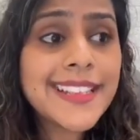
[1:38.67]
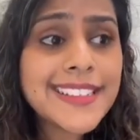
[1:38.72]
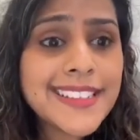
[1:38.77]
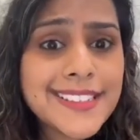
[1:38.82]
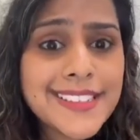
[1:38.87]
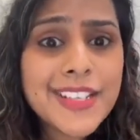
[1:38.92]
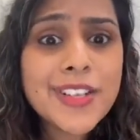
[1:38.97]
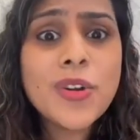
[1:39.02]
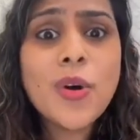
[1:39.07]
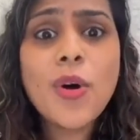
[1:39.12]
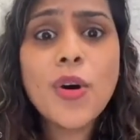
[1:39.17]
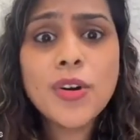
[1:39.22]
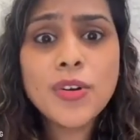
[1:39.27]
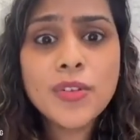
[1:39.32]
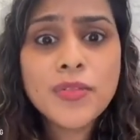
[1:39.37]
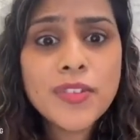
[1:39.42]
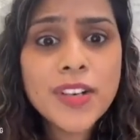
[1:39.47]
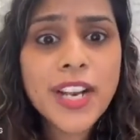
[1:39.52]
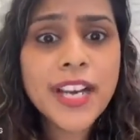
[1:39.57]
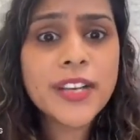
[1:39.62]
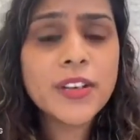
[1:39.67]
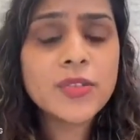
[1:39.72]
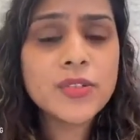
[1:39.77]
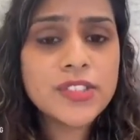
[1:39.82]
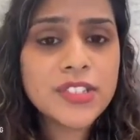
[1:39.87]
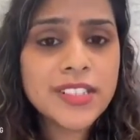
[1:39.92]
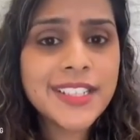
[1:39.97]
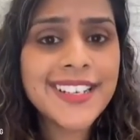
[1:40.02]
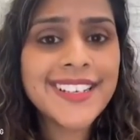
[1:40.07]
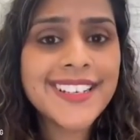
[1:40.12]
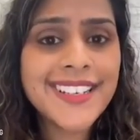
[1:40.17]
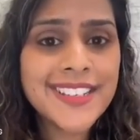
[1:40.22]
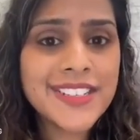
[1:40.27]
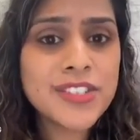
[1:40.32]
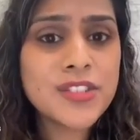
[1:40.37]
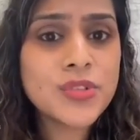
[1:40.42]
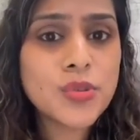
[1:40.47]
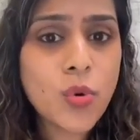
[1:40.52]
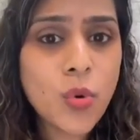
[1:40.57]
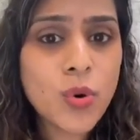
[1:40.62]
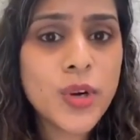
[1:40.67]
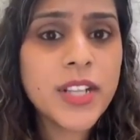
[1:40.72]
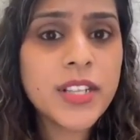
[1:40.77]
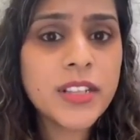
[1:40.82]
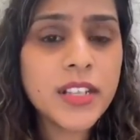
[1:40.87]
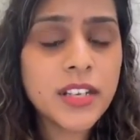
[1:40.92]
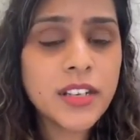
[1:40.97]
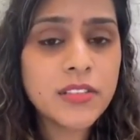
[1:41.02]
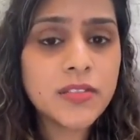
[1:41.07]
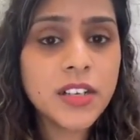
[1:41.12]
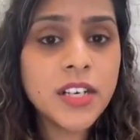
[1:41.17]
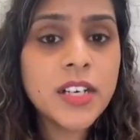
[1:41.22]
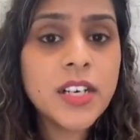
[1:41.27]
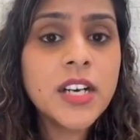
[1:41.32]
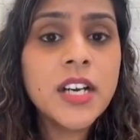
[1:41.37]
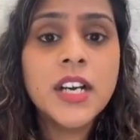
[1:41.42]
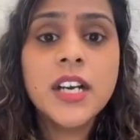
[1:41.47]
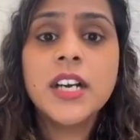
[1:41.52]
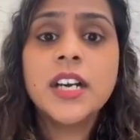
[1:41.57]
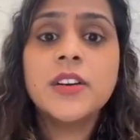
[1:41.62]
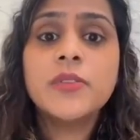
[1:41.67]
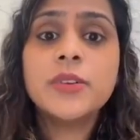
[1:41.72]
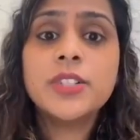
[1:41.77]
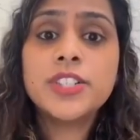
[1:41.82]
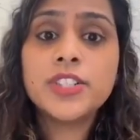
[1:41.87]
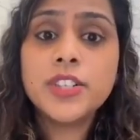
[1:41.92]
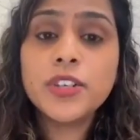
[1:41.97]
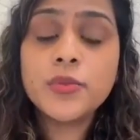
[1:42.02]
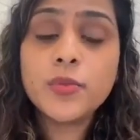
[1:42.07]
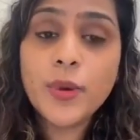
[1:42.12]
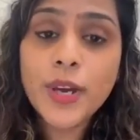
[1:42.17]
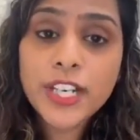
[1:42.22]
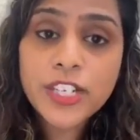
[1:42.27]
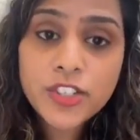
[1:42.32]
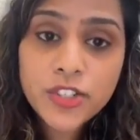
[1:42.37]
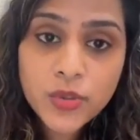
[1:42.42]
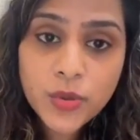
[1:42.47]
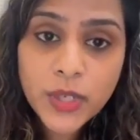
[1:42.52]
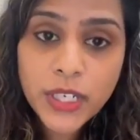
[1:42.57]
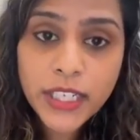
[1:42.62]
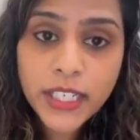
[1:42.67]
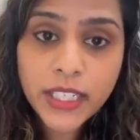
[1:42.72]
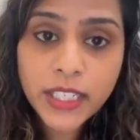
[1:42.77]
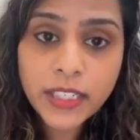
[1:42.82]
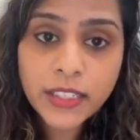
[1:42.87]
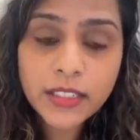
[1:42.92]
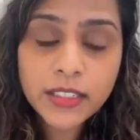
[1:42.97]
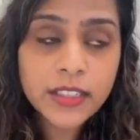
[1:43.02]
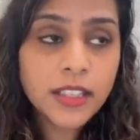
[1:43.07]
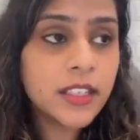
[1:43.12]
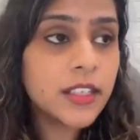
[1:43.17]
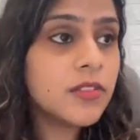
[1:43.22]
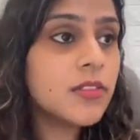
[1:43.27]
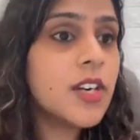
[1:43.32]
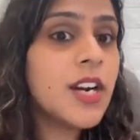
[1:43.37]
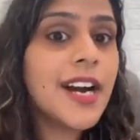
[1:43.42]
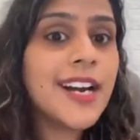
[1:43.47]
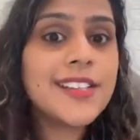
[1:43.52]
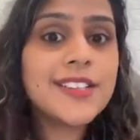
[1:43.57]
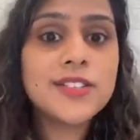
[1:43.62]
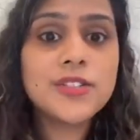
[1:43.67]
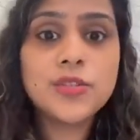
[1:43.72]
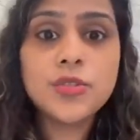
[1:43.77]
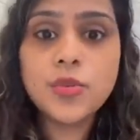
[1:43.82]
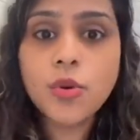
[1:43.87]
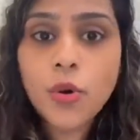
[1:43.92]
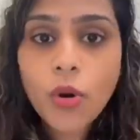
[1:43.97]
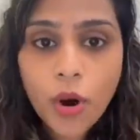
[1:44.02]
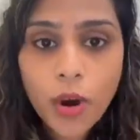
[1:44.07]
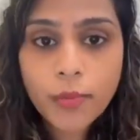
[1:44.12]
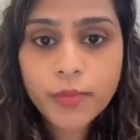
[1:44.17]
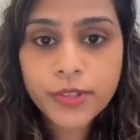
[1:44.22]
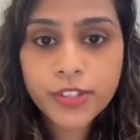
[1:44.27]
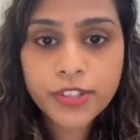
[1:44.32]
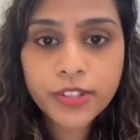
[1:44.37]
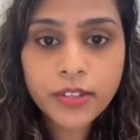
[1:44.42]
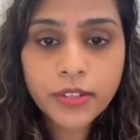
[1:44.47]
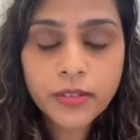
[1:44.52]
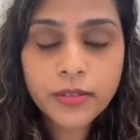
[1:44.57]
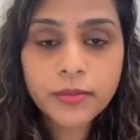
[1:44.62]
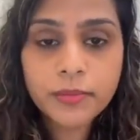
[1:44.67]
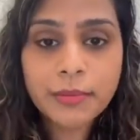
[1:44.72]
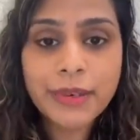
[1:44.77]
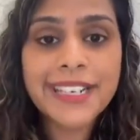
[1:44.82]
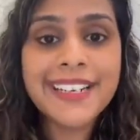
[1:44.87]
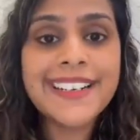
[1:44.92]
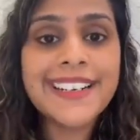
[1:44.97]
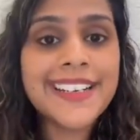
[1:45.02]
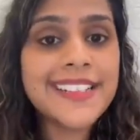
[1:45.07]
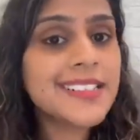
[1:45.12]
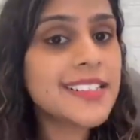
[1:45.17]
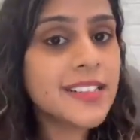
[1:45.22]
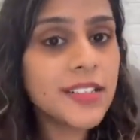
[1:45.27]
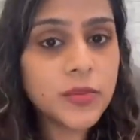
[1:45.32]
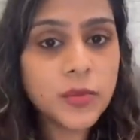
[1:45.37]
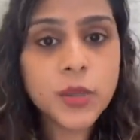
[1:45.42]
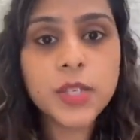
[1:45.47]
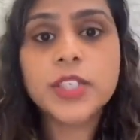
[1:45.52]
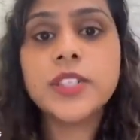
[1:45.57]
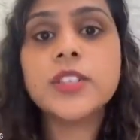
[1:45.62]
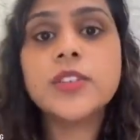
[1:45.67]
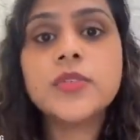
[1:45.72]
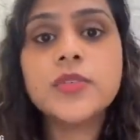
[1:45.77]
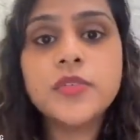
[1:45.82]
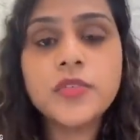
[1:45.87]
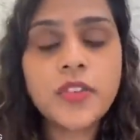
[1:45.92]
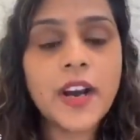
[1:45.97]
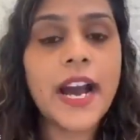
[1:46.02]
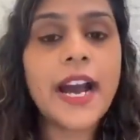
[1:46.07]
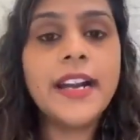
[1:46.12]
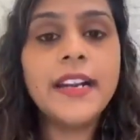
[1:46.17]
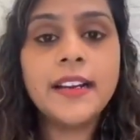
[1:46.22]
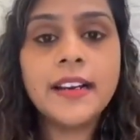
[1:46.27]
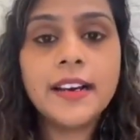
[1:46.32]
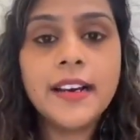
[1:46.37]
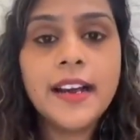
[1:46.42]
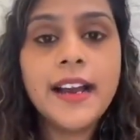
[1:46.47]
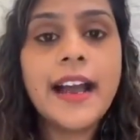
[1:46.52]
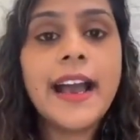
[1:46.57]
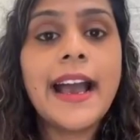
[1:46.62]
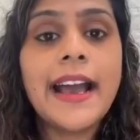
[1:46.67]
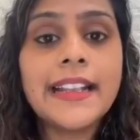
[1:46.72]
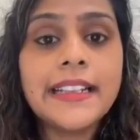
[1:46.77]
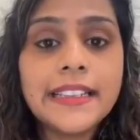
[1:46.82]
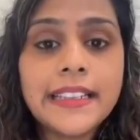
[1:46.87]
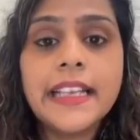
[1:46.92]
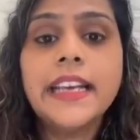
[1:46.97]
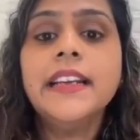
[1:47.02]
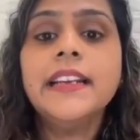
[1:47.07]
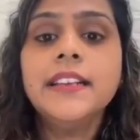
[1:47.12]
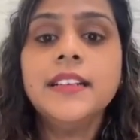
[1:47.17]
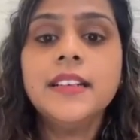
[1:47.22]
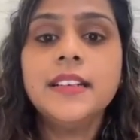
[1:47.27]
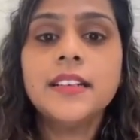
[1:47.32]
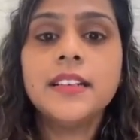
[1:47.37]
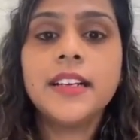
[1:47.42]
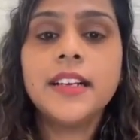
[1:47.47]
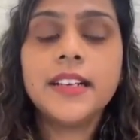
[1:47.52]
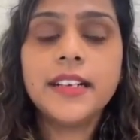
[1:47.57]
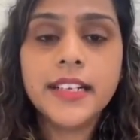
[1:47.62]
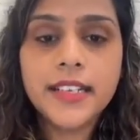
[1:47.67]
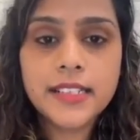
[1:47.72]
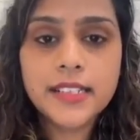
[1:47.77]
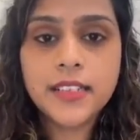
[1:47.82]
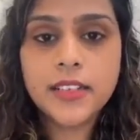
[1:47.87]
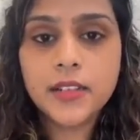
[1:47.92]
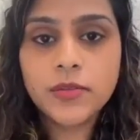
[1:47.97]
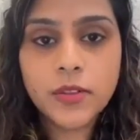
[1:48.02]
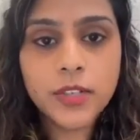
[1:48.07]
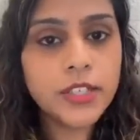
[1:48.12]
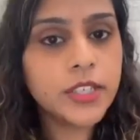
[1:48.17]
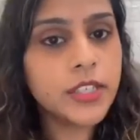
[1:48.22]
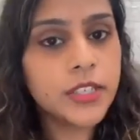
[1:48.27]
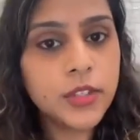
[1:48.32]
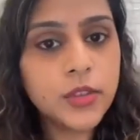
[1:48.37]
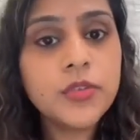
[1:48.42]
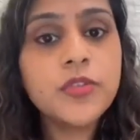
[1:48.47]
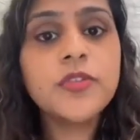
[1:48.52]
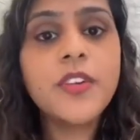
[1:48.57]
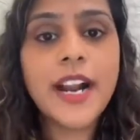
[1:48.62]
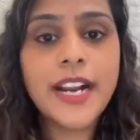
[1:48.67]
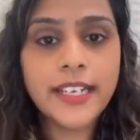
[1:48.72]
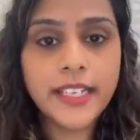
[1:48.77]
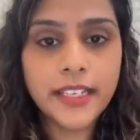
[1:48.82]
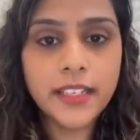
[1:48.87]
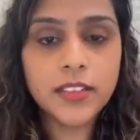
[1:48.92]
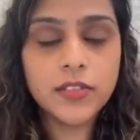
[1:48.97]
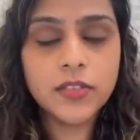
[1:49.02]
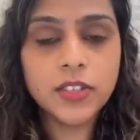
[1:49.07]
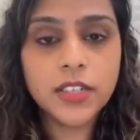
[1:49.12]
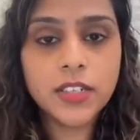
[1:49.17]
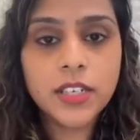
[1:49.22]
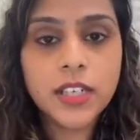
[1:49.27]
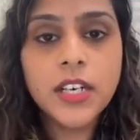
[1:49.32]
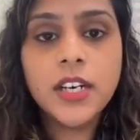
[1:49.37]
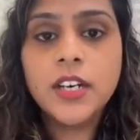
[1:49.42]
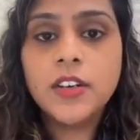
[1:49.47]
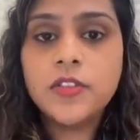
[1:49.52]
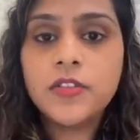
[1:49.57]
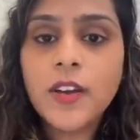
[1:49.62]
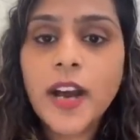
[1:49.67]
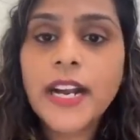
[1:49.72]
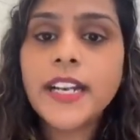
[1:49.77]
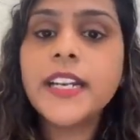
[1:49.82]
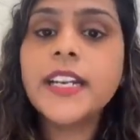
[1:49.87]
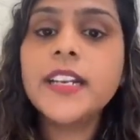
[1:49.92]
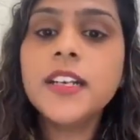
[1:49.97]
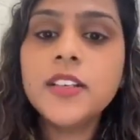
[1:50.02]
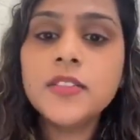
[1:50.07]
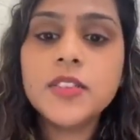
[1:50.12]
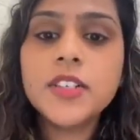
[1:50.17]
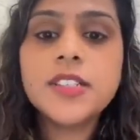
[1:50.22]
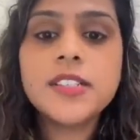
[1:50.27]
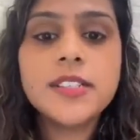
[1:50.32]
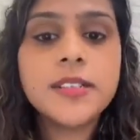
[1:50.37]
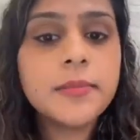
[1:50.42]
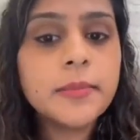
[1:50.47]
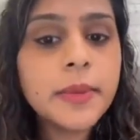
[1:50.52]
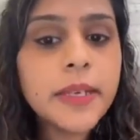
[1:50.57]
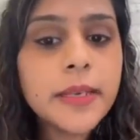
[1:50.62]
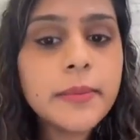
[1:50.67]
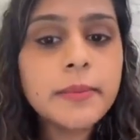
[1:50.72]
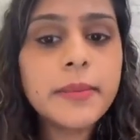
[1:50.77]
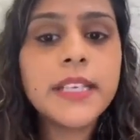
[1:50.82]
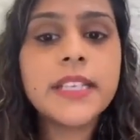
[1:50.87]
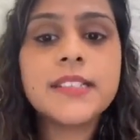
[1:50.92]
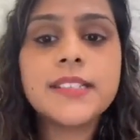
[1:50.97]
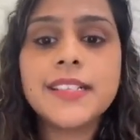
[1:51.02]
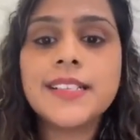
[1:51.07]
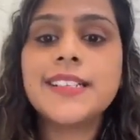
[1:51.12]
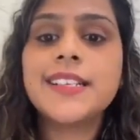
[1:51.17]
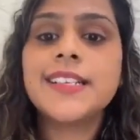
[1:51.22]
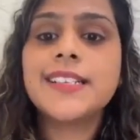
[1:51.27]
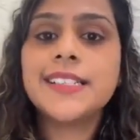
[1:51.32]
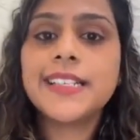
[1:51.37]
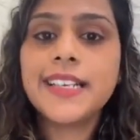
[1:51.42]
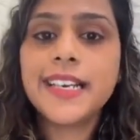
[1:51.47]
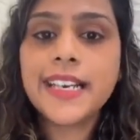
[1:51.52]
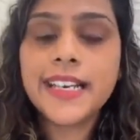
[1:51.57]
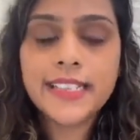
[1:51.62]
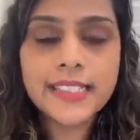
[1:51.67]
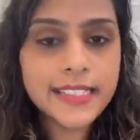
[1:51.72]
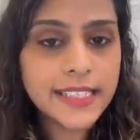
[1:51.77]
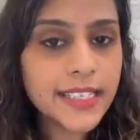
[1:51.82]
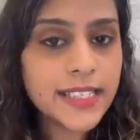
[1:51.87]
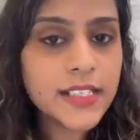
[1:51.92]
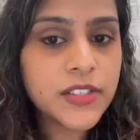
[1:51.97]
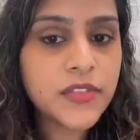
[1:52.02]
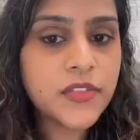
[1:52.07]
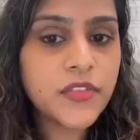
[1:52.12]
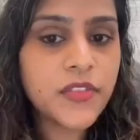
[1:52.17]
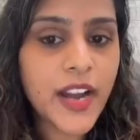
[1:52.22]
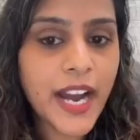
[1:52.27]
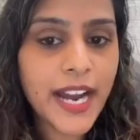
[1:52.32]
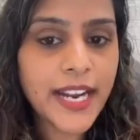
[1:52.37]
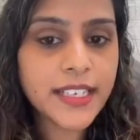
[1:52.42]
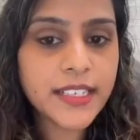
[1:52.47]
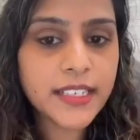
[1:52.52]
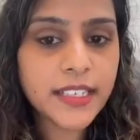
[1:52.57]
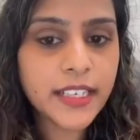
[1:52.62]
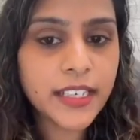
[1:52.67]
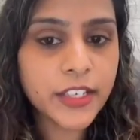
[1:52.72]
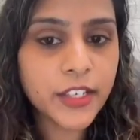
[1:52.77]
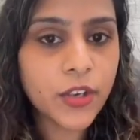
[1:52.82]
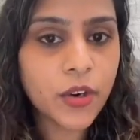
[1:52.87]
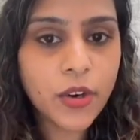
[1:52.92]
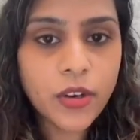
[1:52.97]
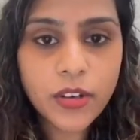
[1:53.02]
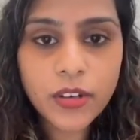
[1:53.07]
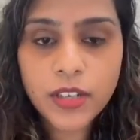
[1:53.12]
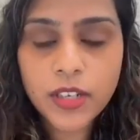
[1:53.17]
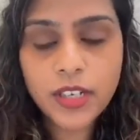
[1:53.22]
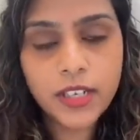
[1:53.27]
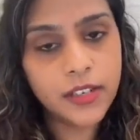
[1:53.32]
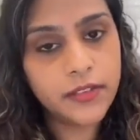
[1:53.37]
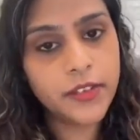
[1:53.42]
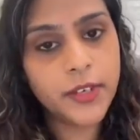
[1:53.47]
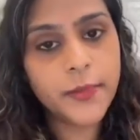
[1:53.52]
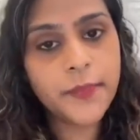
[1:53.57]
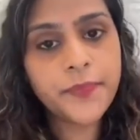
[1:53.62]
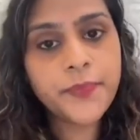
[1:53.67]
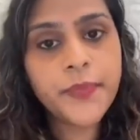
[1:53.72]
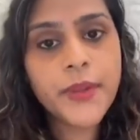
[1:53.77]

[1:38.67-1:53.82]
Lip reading: there's a lot of glycogen that gets stored in the liver, which eventually the liver has no option, but it gets converted to fat, and then it gets converted to fatty liver. Fatty liver simply means that there's excess fat in your liver.